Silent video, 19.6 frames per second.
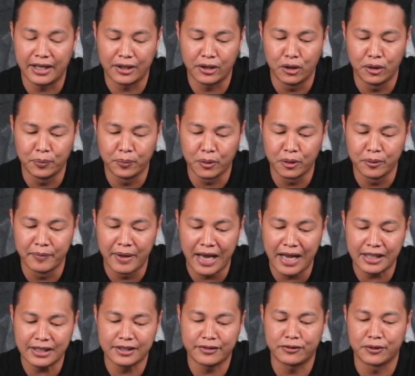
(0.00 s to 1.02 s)
GoPro
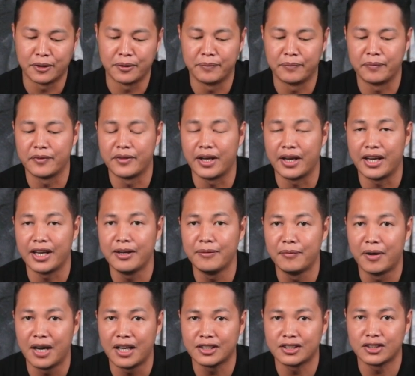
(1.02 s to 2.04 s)
MAX from the
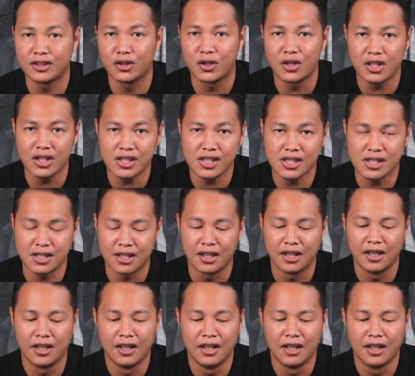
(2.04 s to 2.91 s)
Inbox stores.